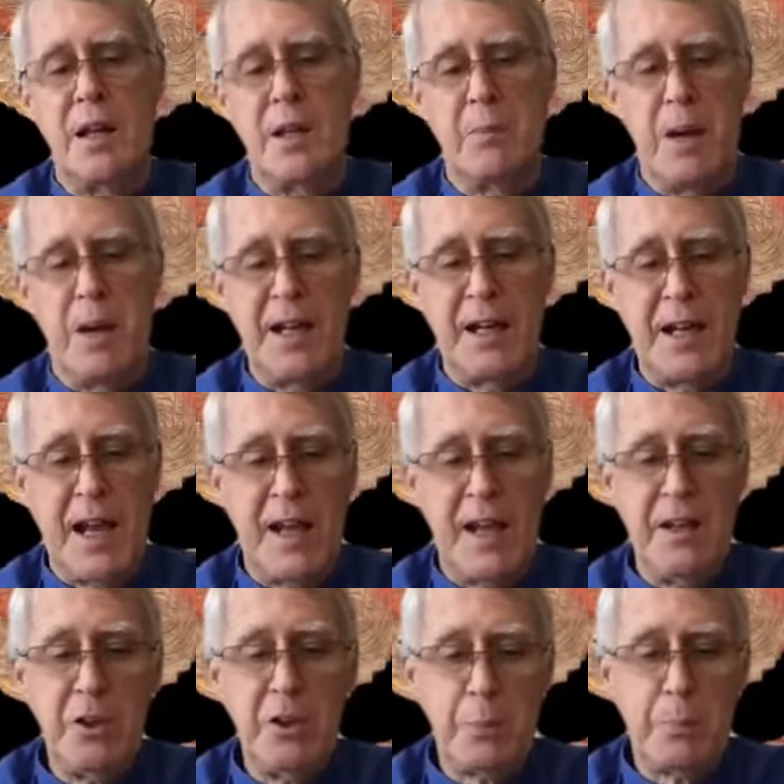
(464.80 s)
in my
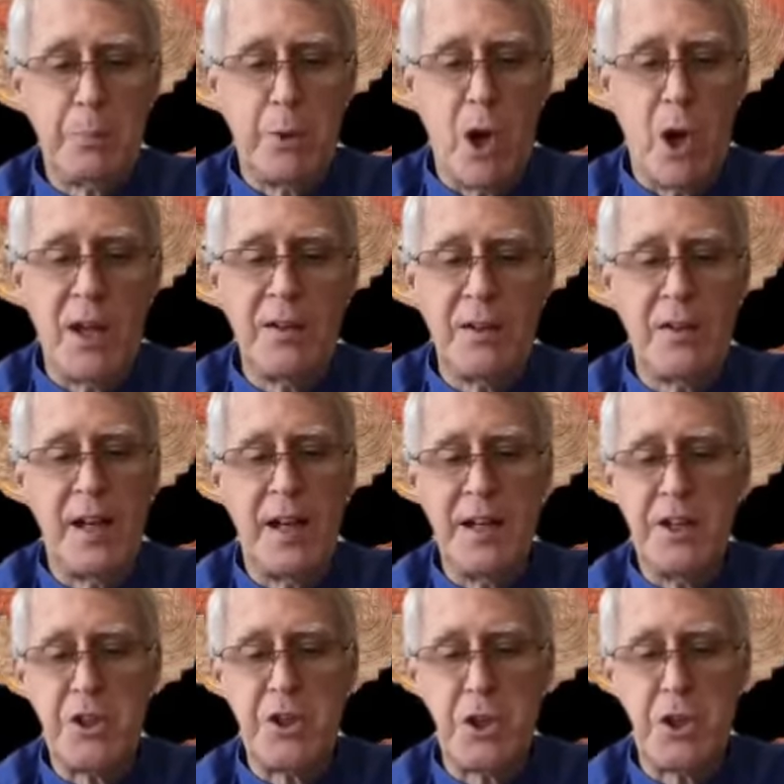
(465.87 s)
case,
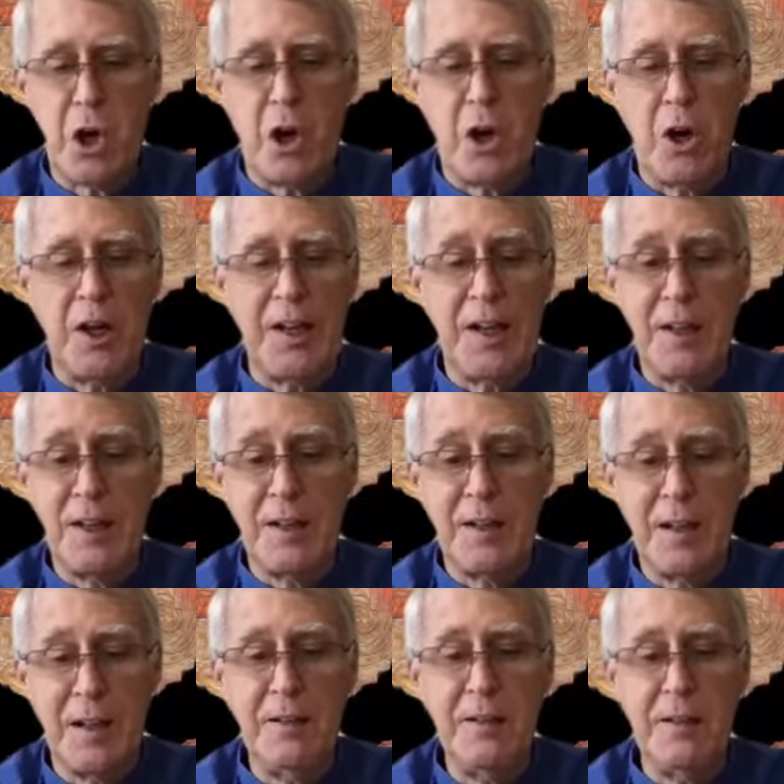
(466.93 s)
prostate jarring
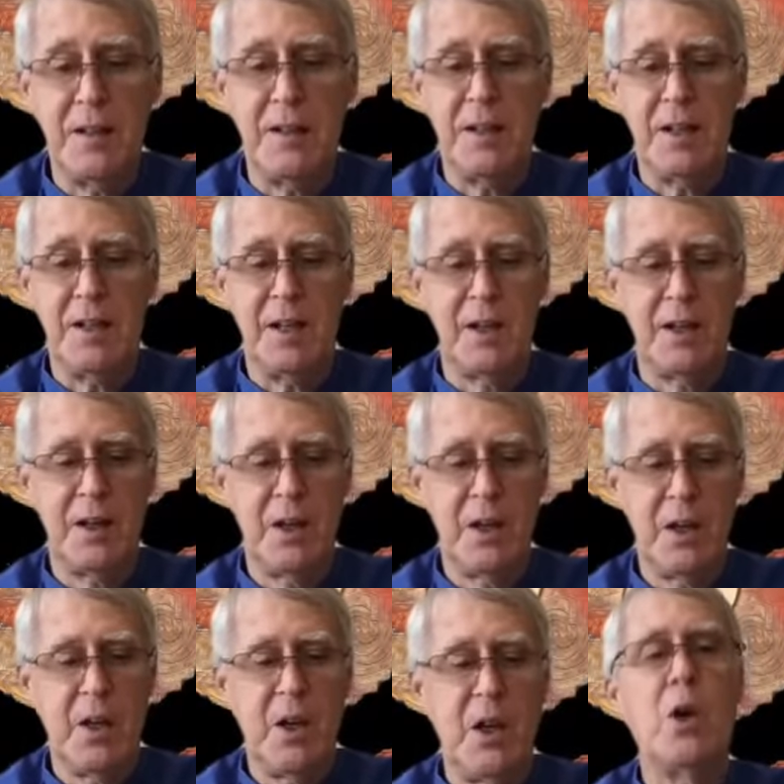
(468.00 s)
intensity,
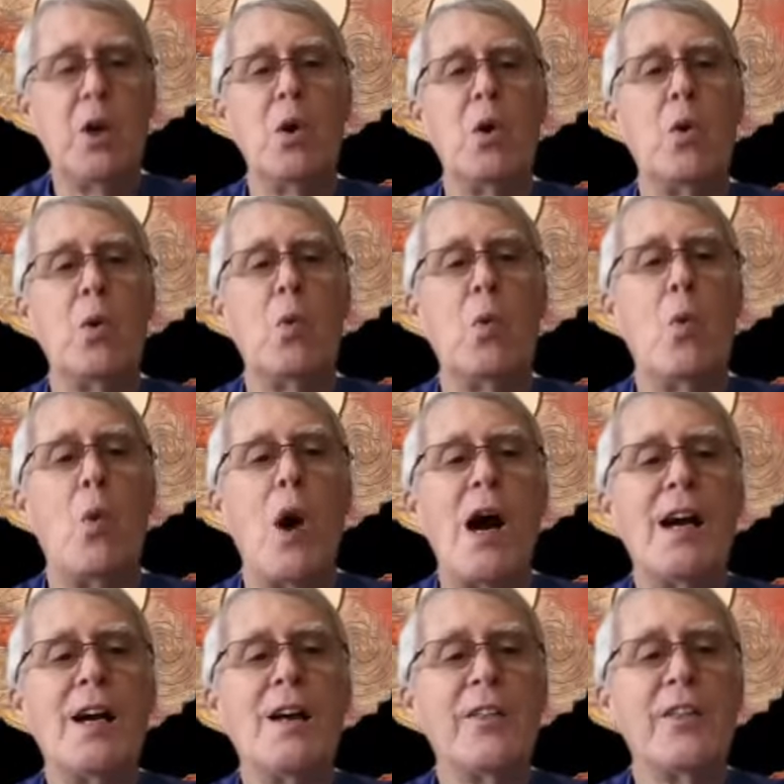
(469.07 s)

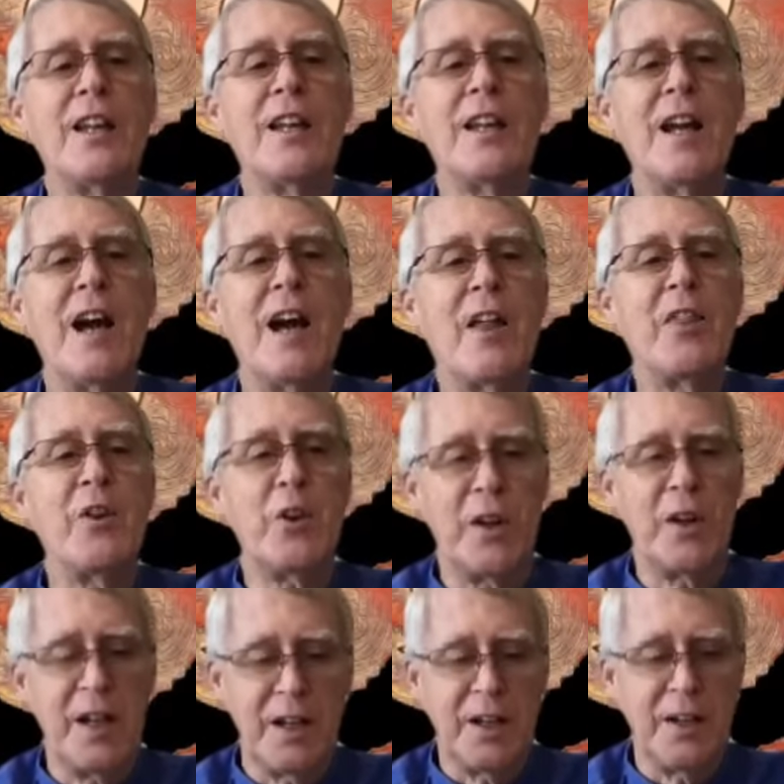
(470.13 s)
while the other
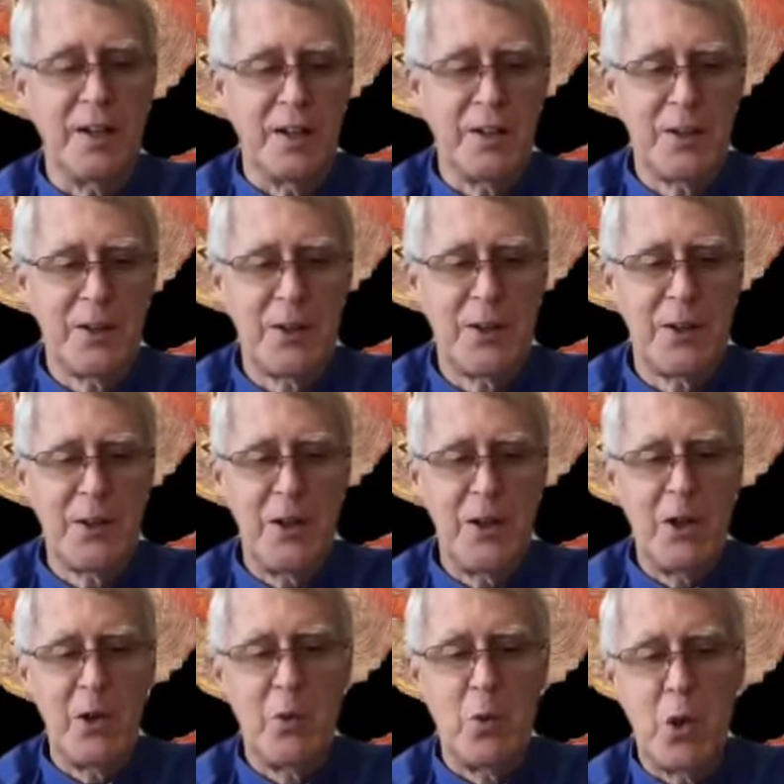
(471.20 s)
end
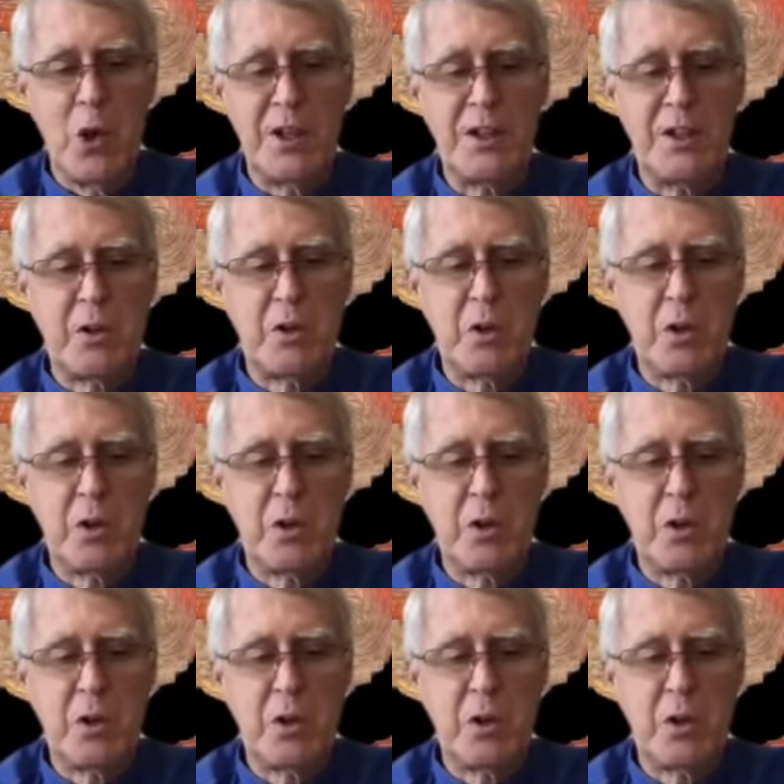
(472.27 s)
would